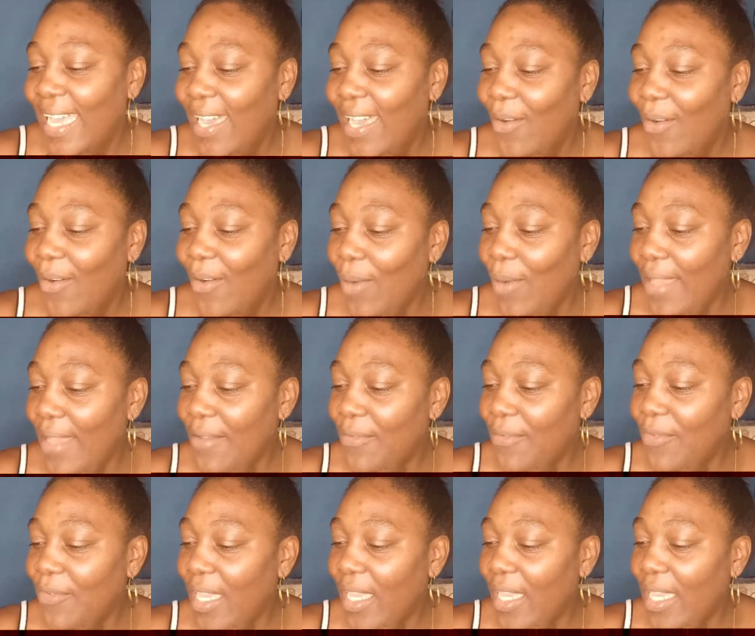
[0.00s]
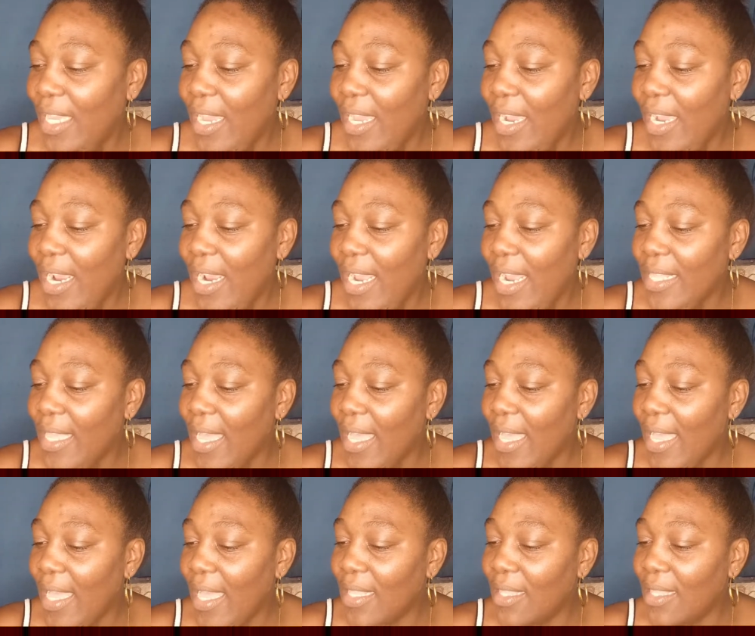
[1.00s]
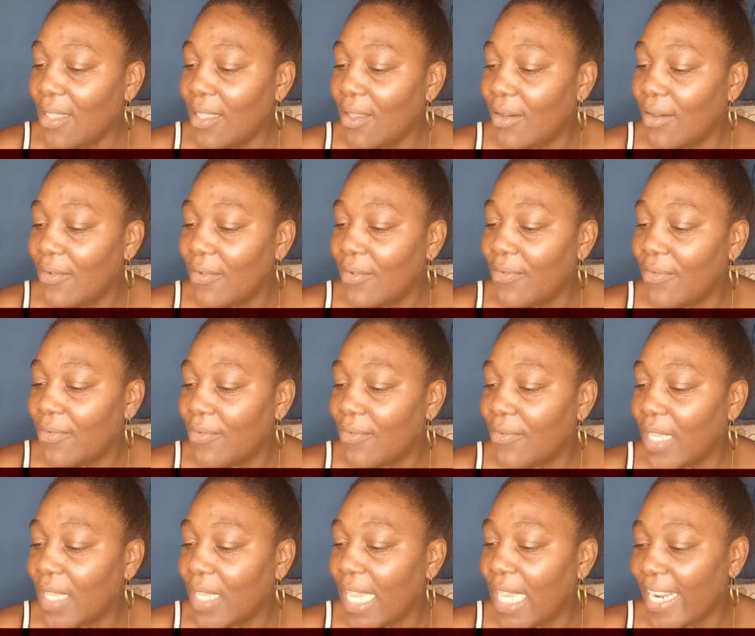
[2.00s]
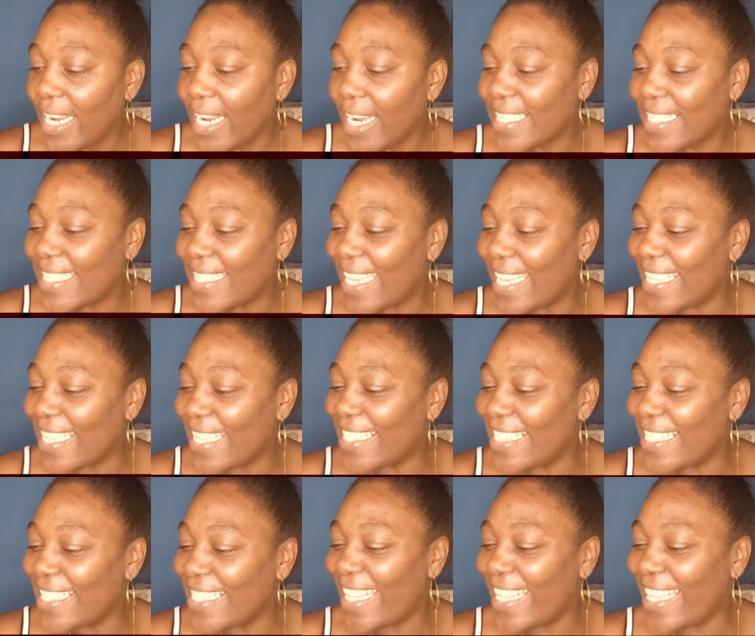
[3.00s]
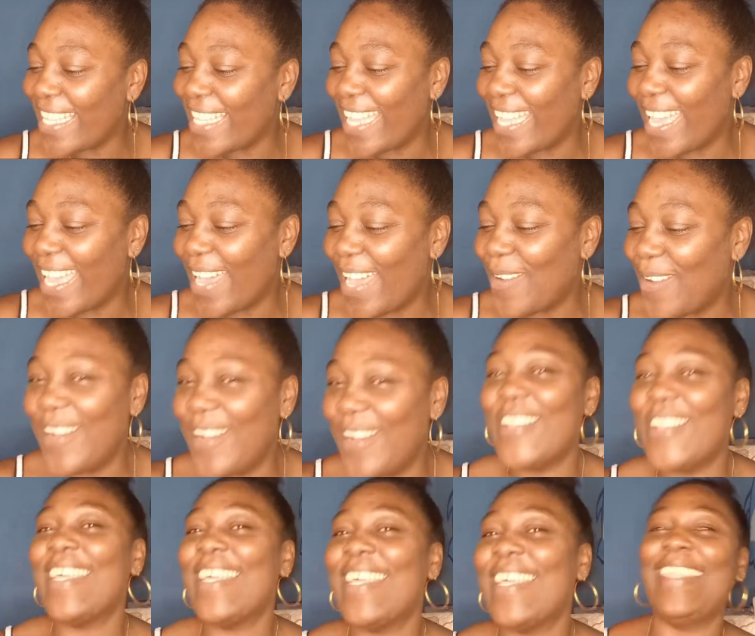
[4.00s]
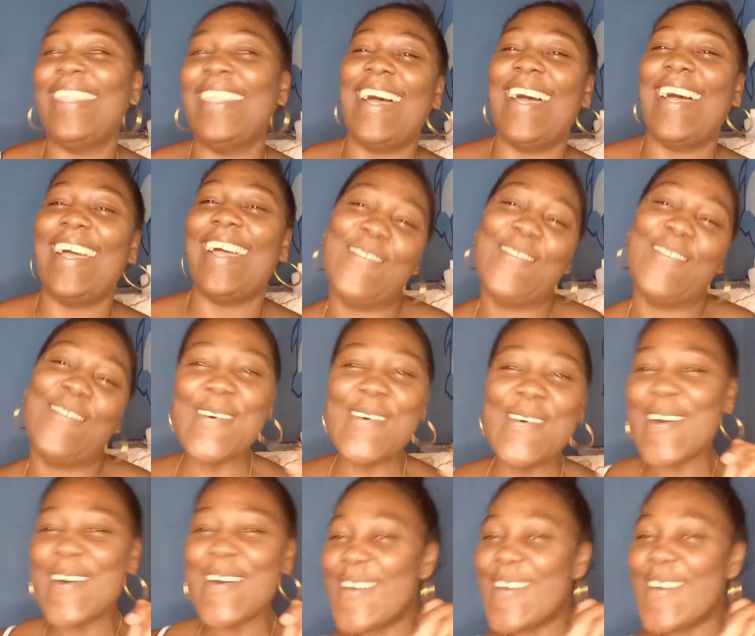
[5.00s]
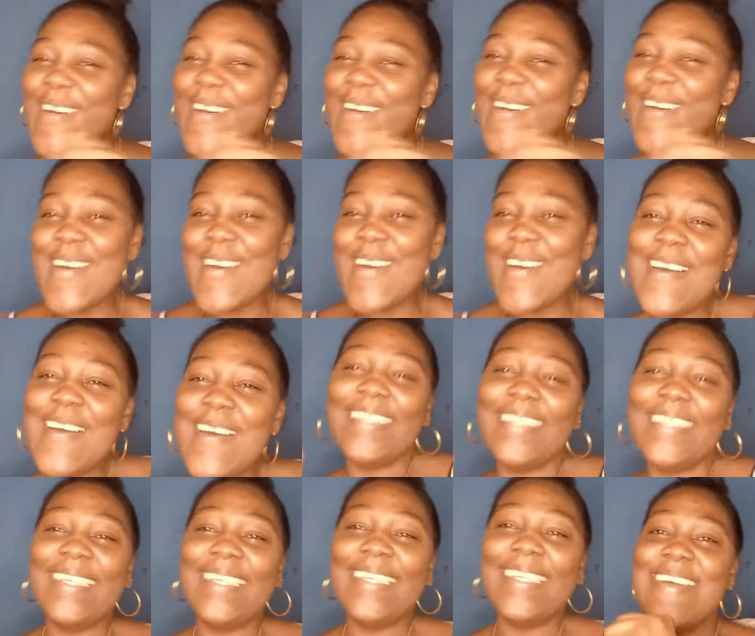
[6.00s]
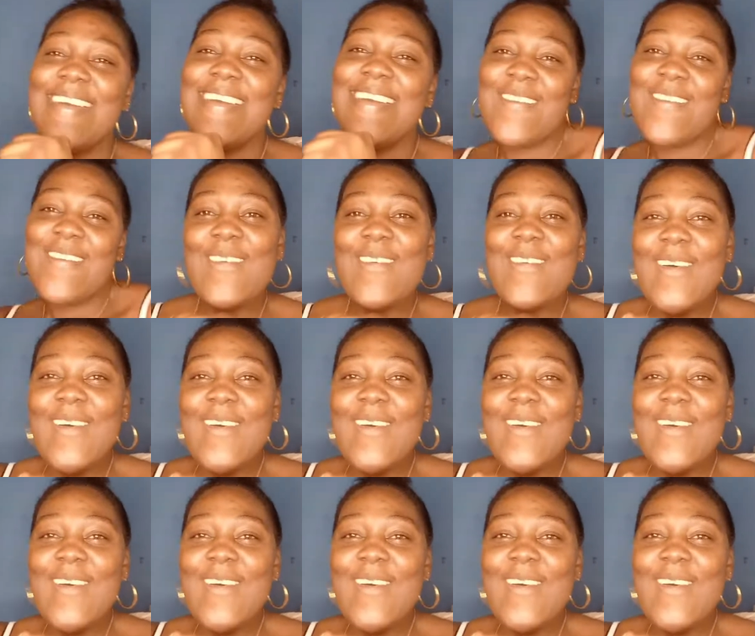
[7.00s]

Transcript: Wifey ear, and I love ear extension, and I wear it a lot. Woo! Mm-hmm.